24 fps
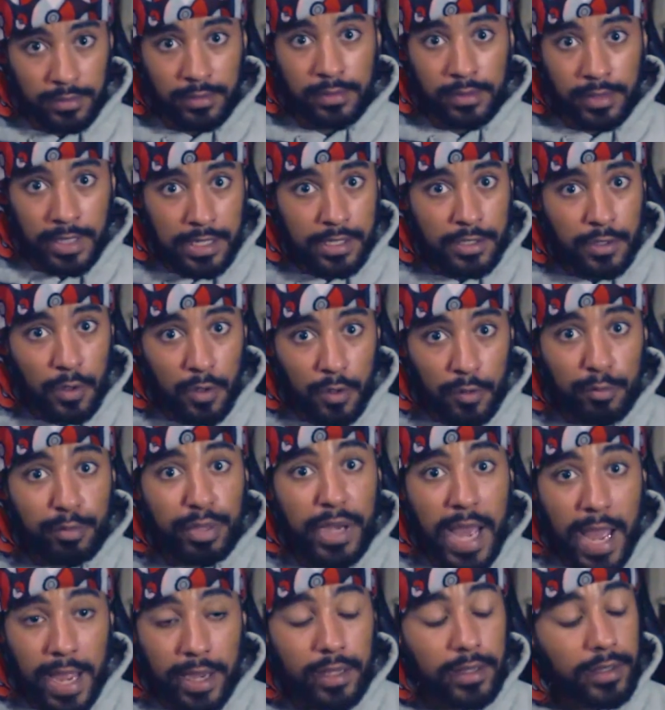That's going
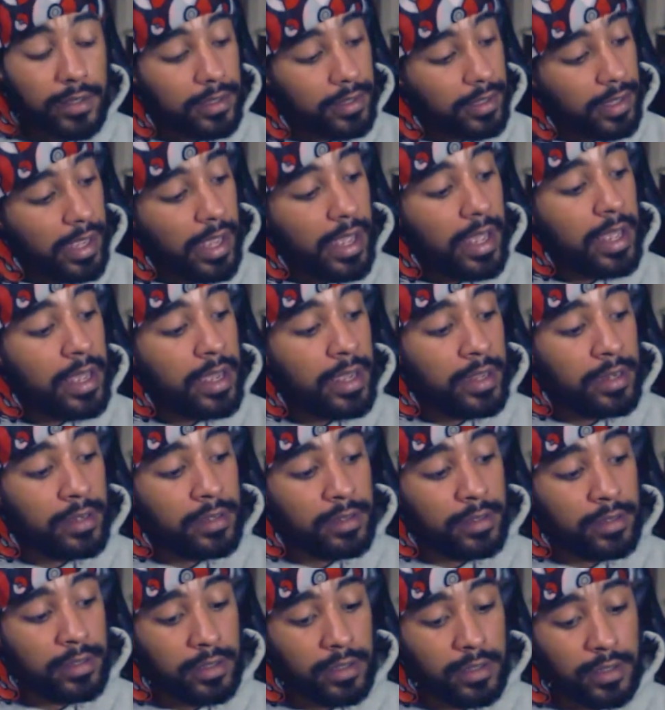back.
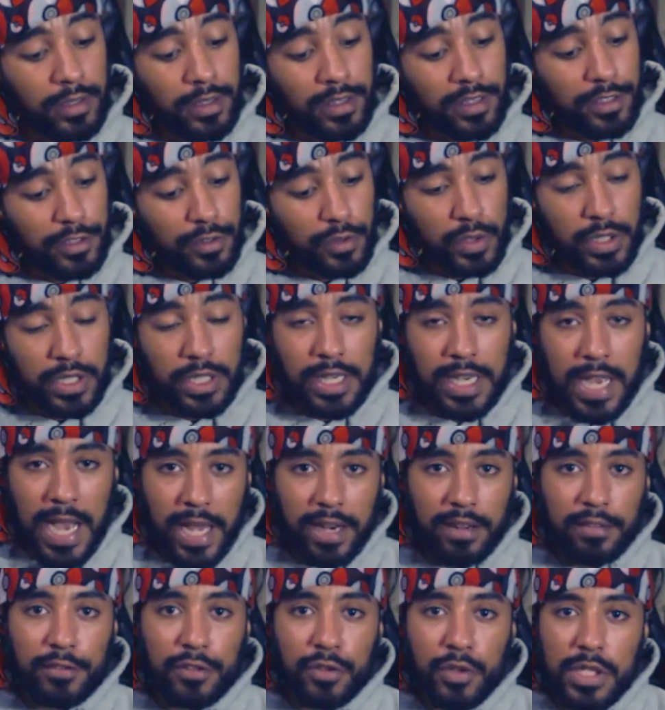And you could
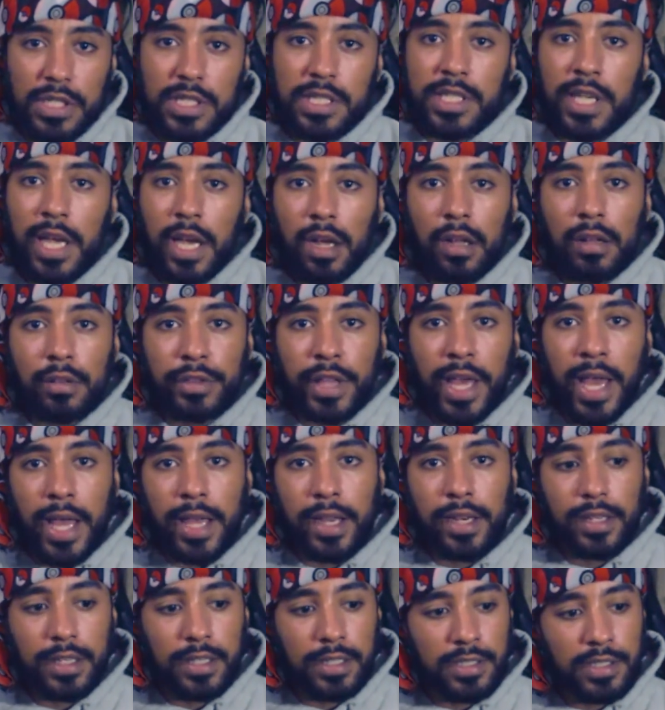tell
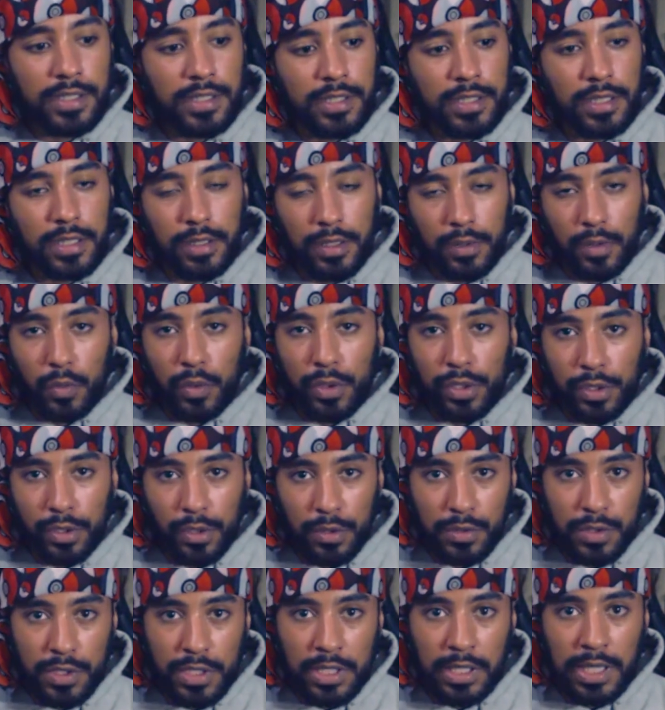that it's one of
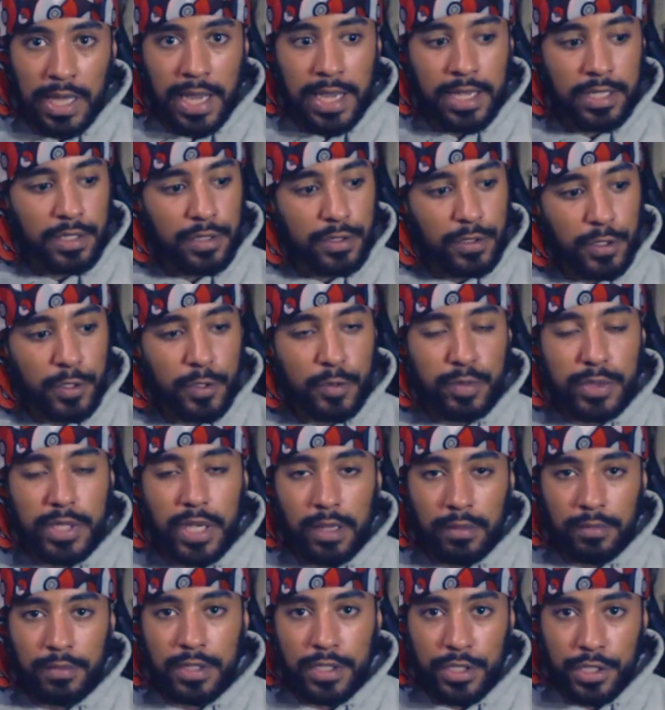those glass tube
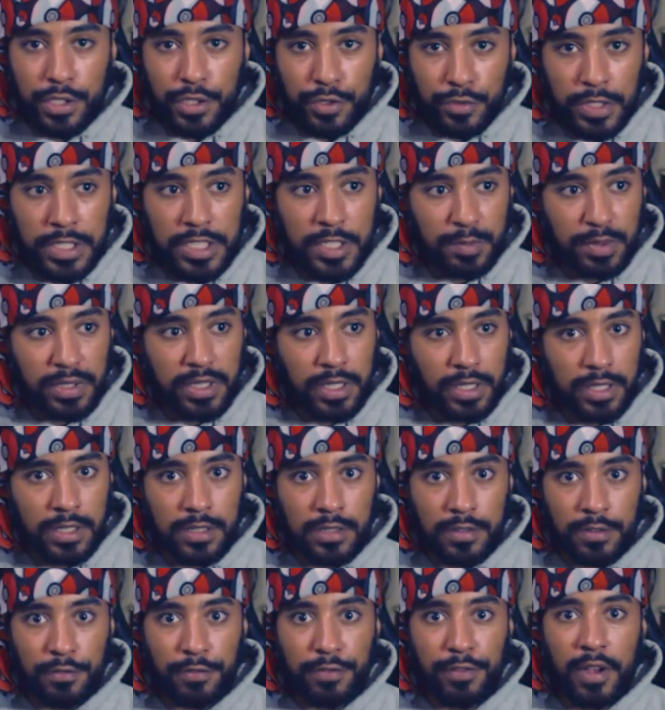television screens because
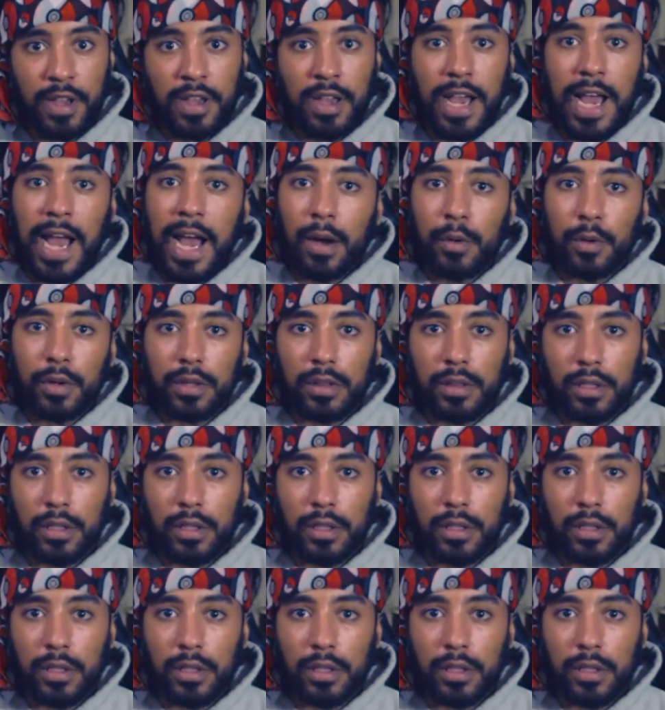of how it